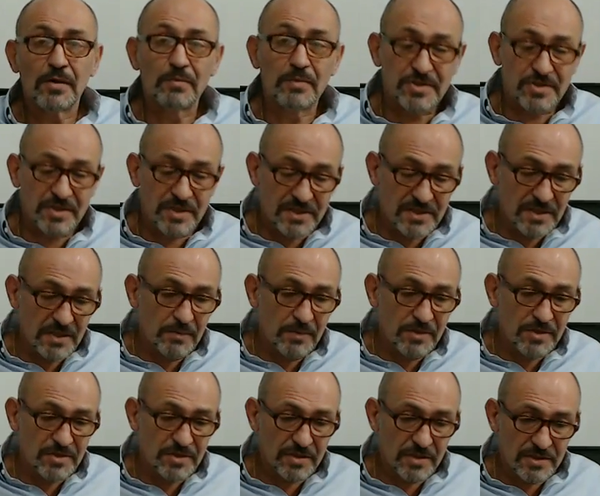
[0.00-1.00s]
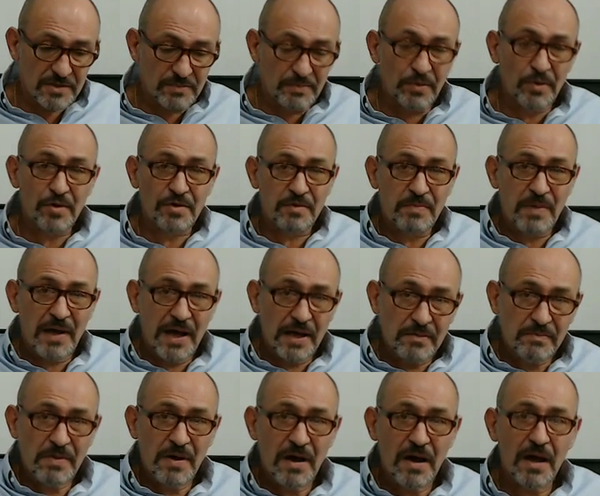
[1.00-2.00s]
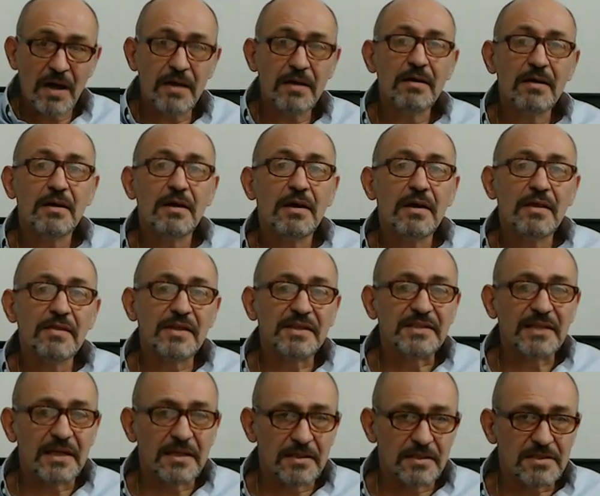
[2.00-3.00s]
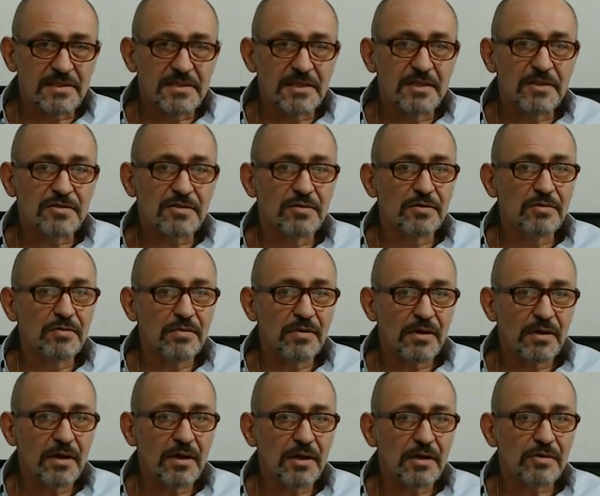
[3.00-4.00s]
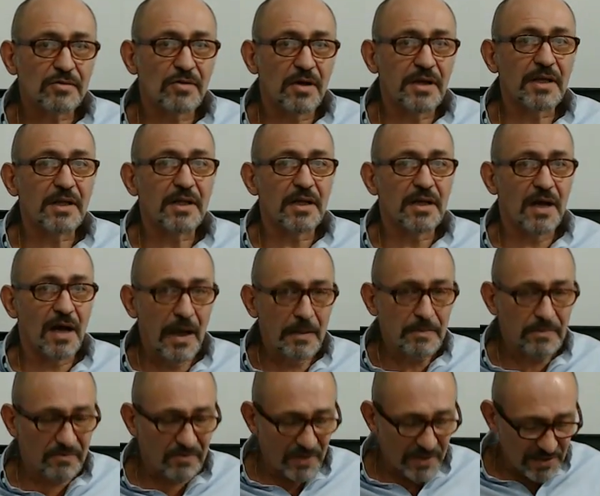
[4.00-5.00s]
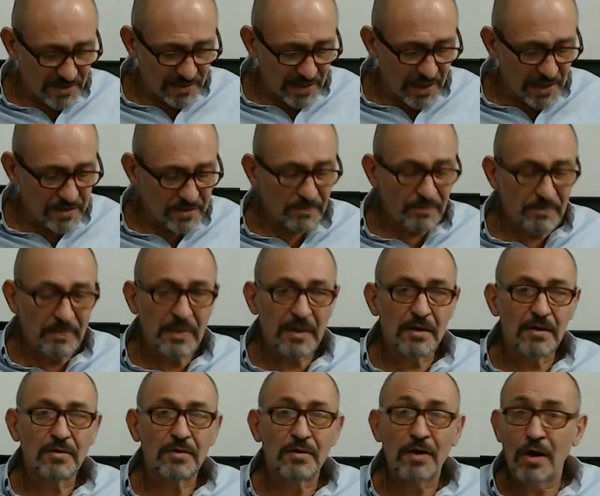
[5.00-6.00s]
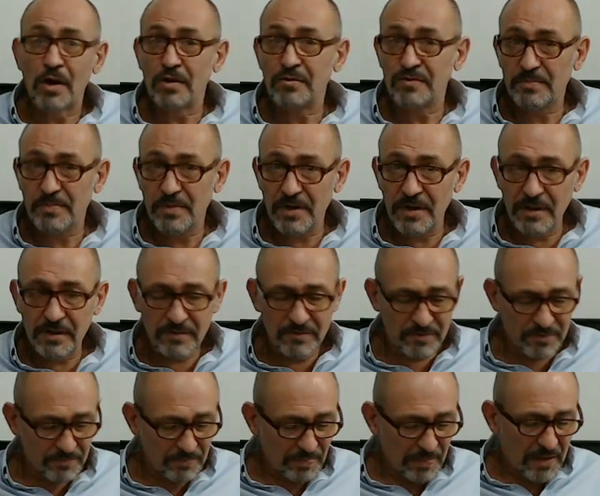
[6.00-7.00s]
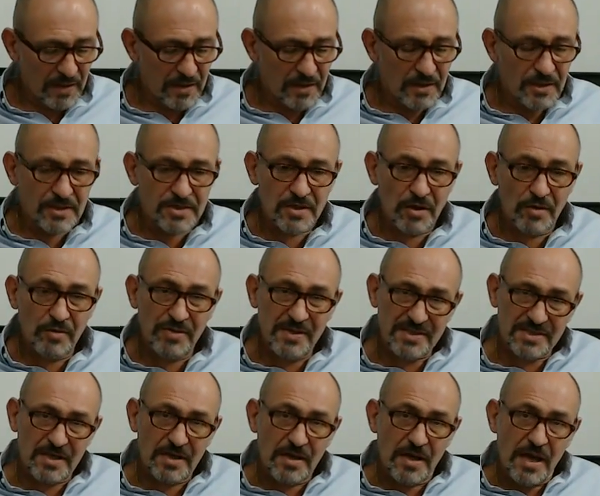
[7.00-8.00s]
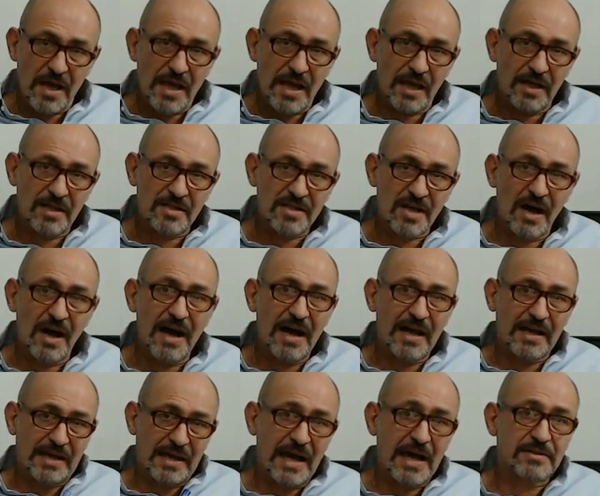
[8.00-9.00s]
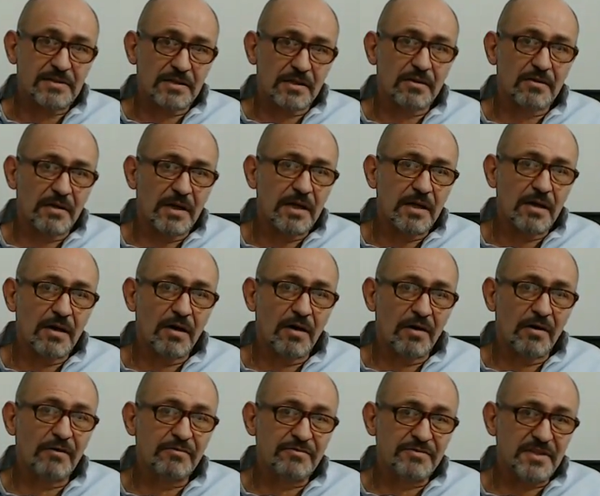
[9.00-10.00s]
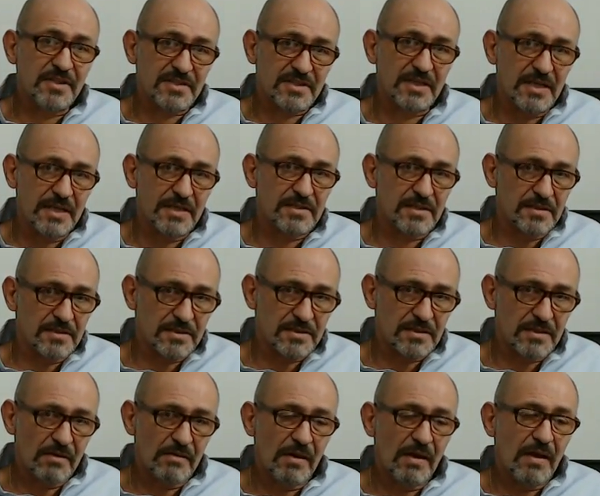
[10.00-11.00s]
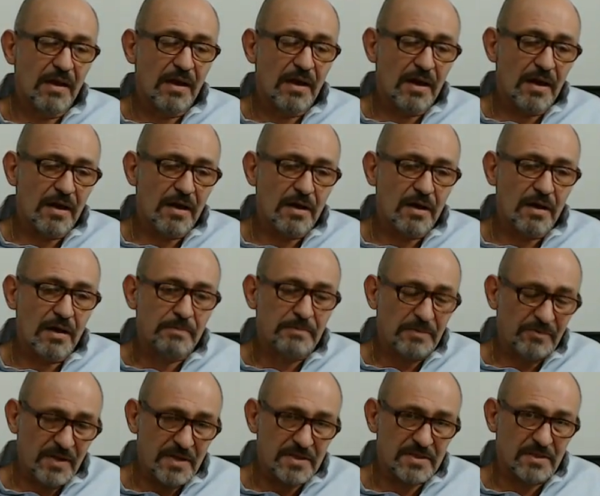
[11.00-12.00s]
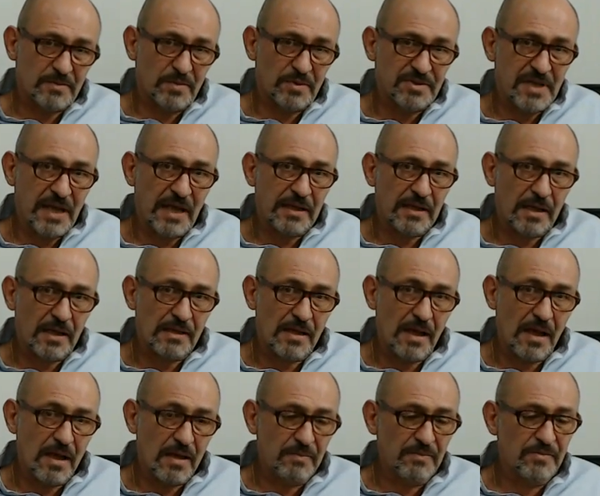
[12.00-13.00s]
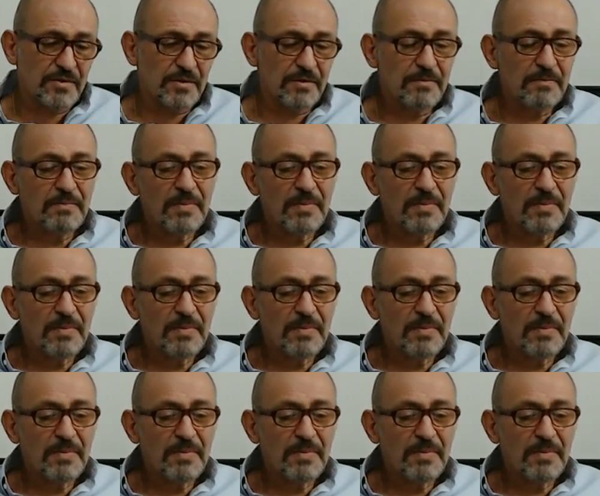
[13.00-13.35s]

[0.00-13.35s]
which is brought about by the tendency to chronically hyperventilate or overbreathe. So this entire category of diseases, Professor Buteyko claimed,